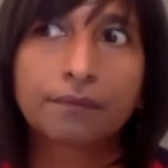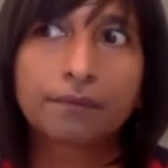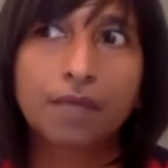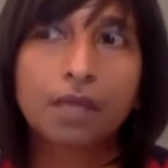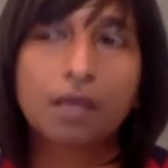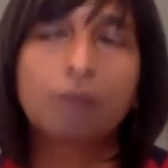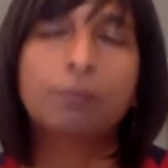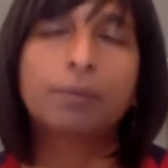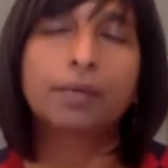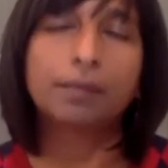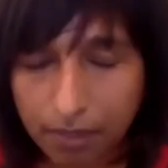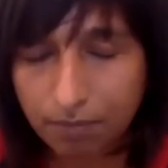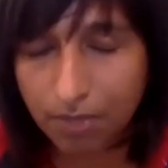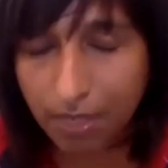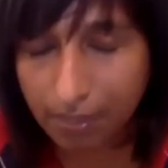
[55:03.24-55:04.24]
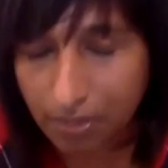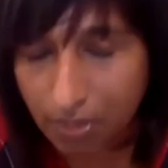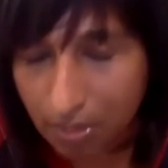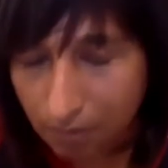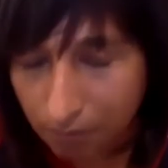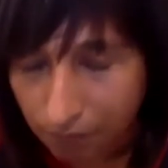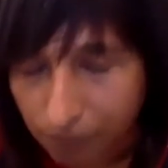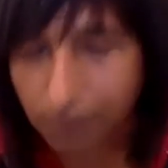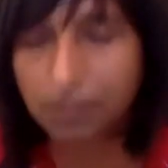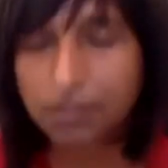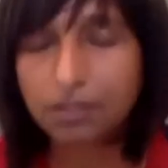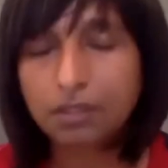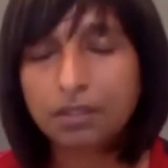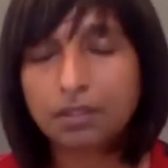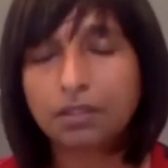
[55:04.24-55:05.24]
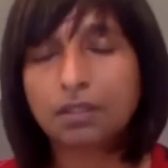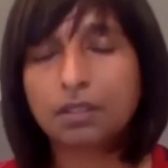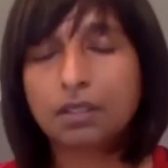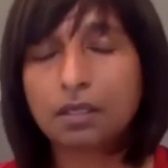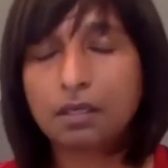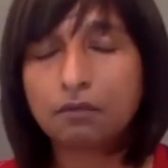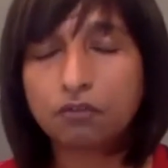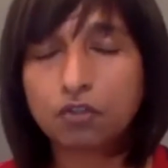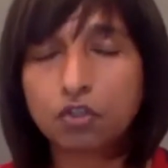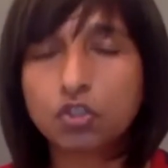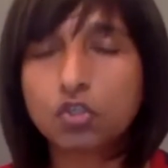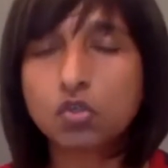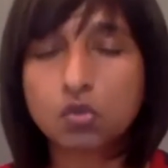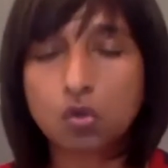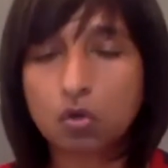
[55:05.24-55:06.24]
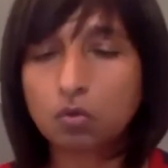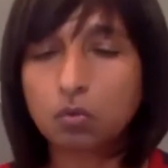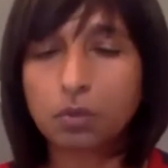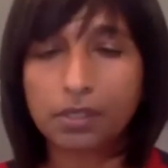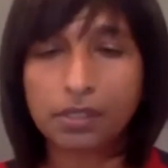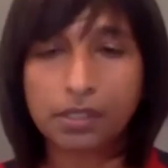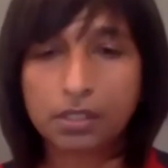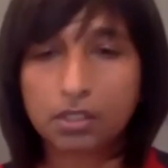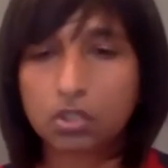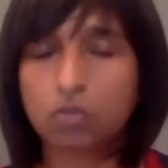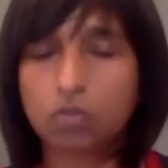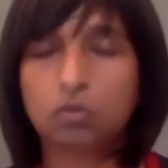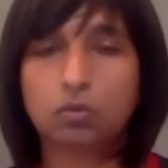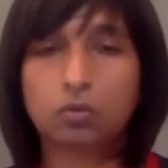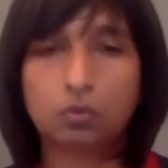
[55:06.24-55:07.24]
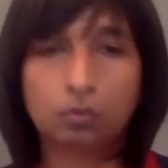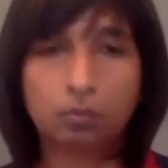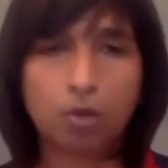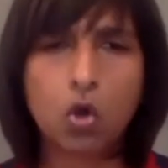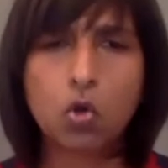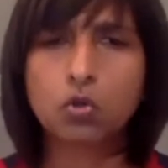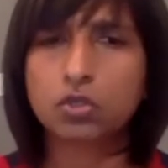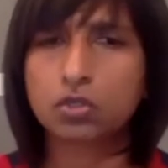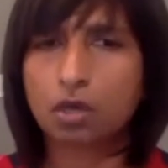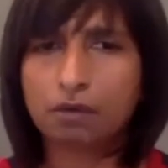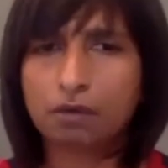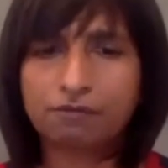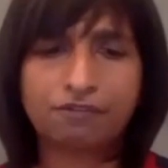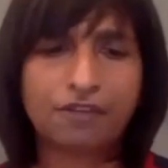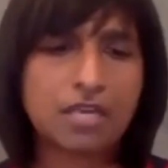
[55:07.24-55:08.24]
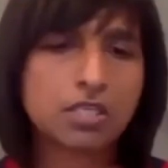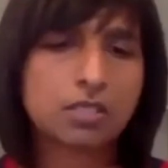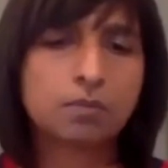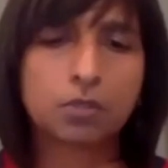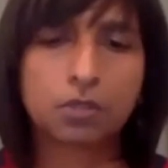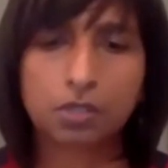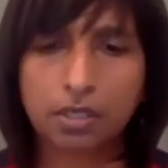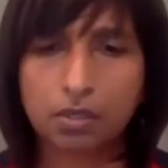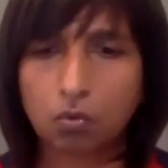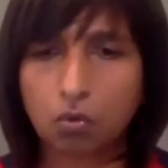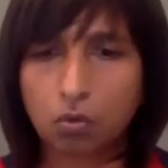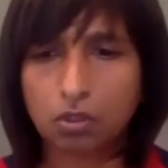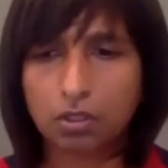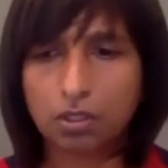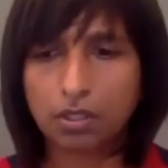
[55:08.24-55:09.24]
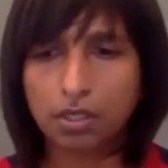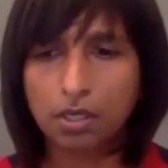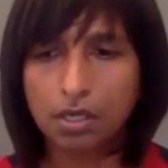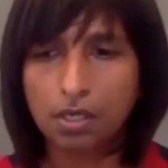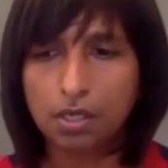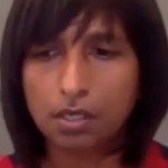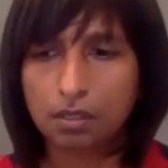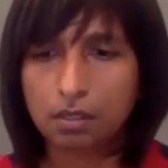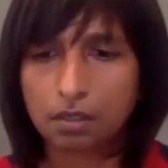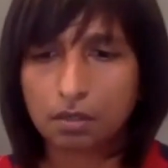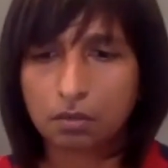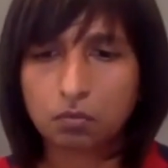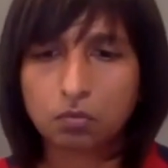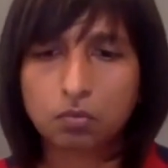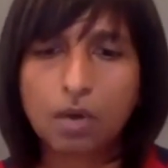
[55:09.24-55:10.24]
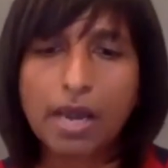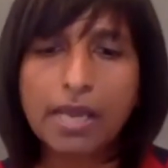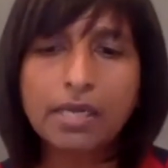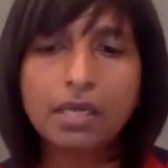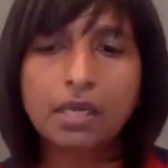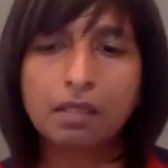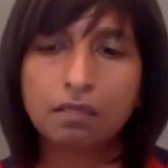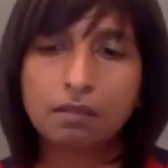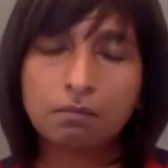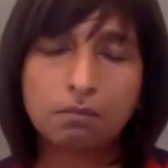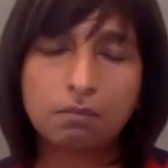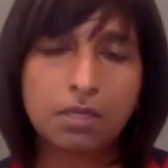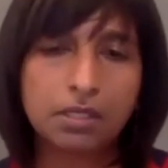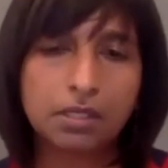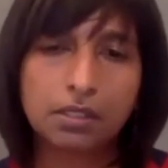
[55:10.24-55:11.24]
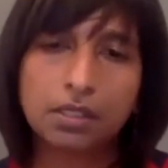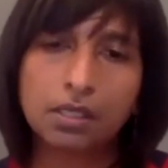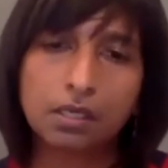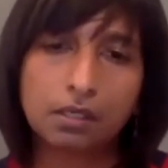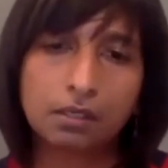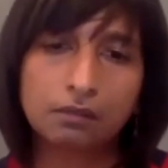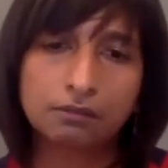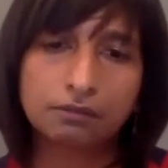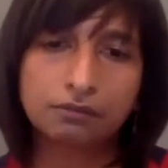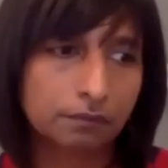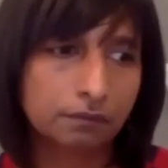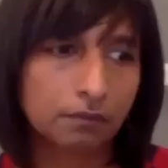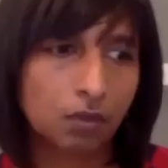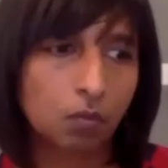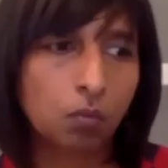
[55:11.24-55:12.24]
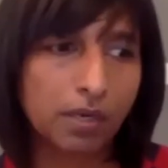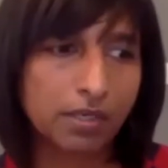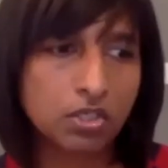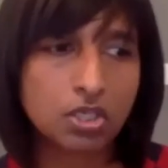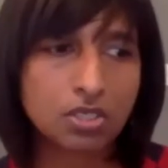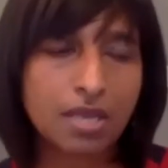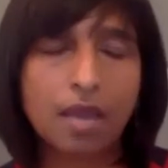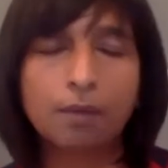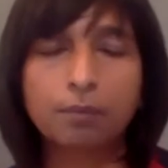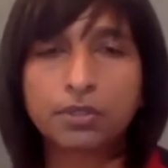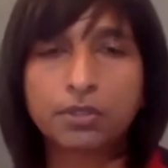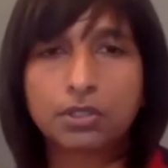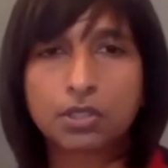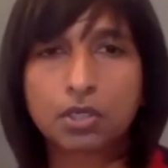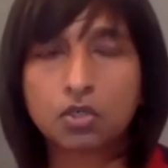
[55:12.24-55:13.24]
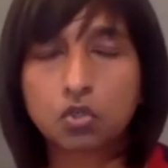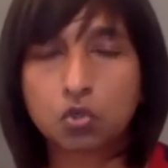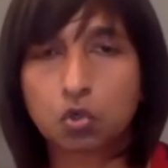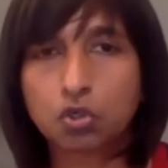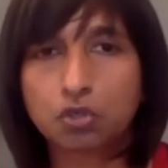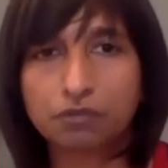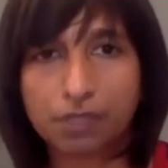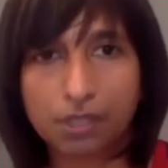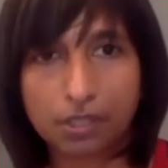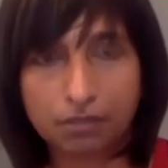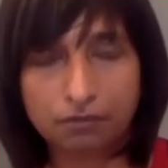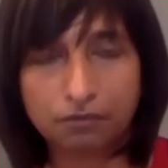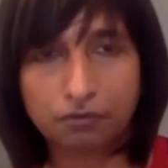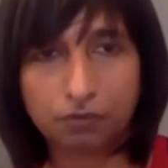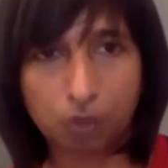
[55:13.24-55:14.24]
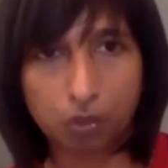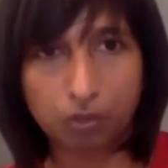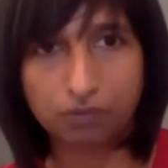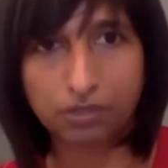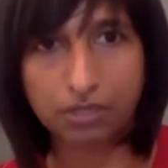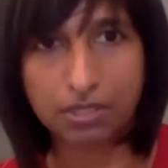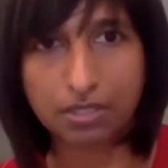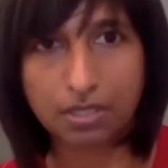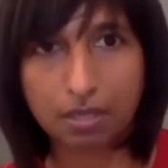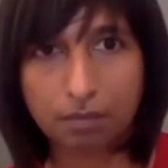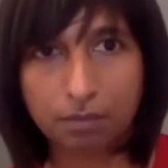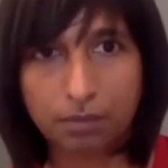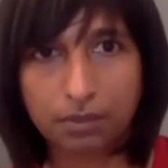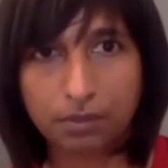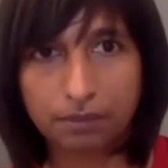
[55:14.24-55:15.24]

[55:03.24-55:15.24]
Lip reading: But I just feel if you're so willing to post on Facebook or right in the middle of what just happened around George Floyd, for example,